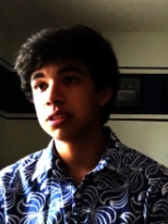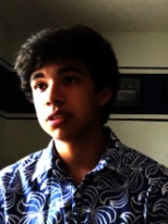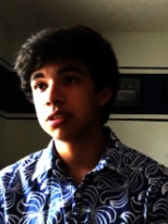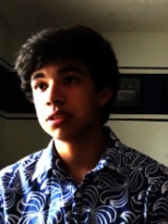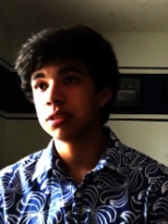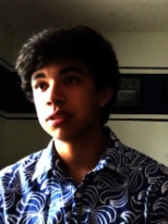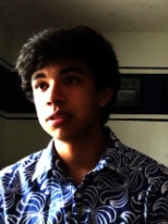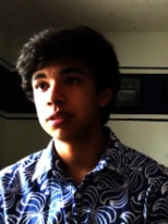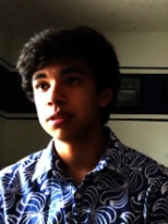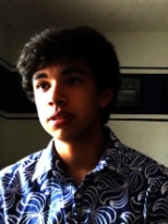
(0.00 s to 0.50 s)

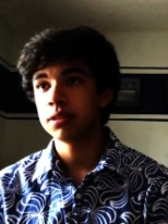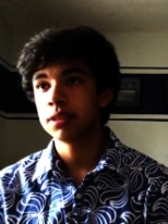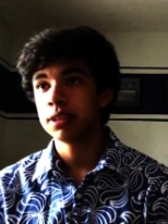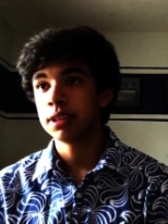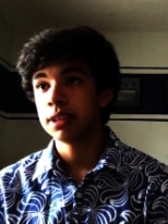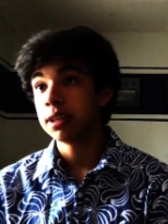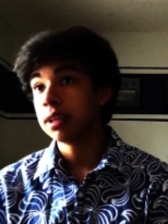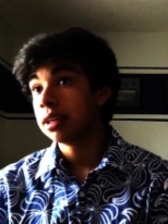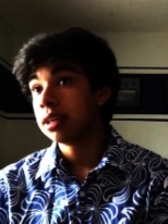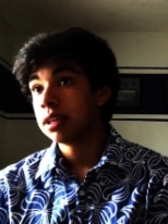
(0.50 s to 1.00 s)
ever
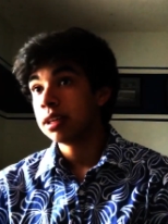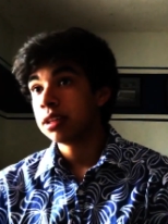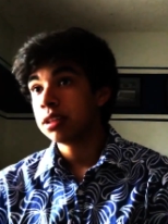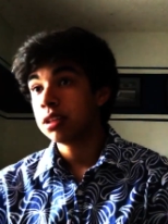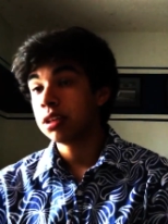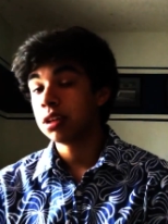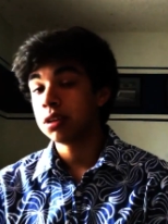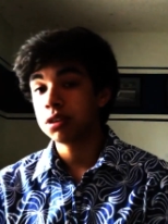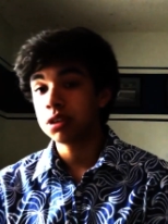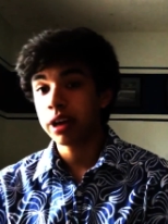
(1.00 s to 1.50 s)
since,
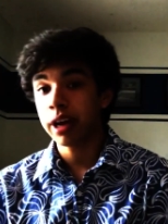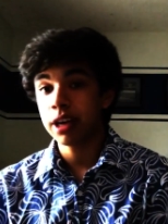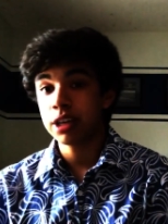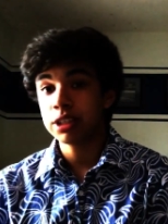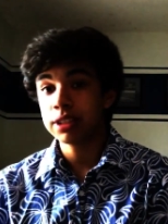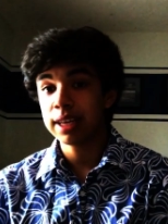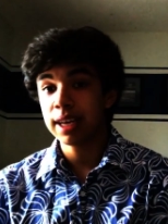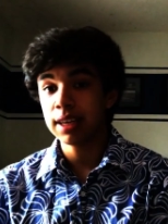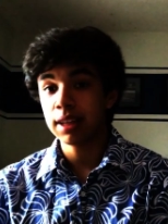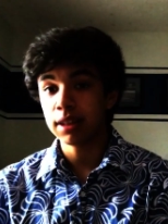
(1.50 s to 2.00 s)

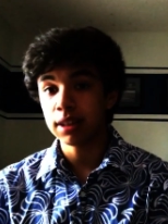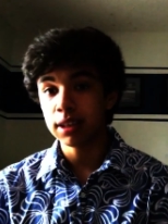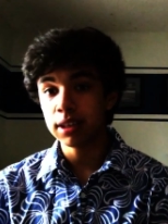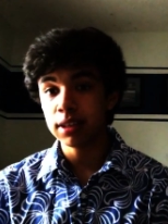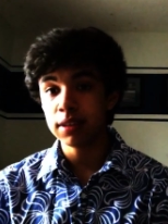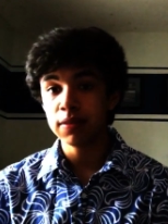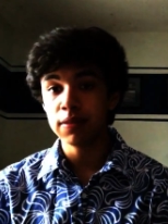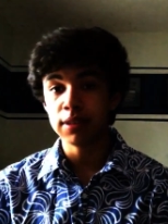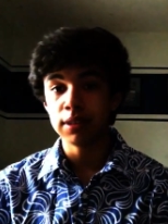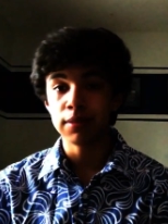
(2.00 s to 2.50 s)
you know, you kind
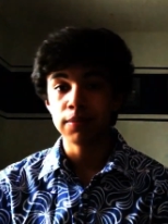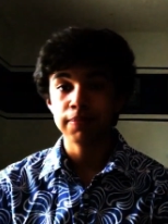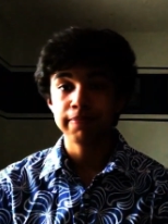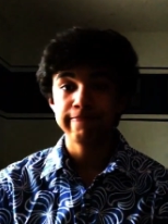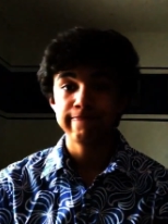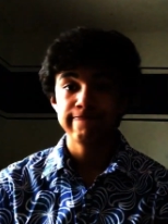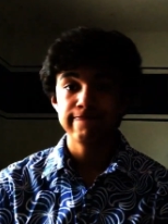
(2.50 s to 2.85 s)
of just had to leave,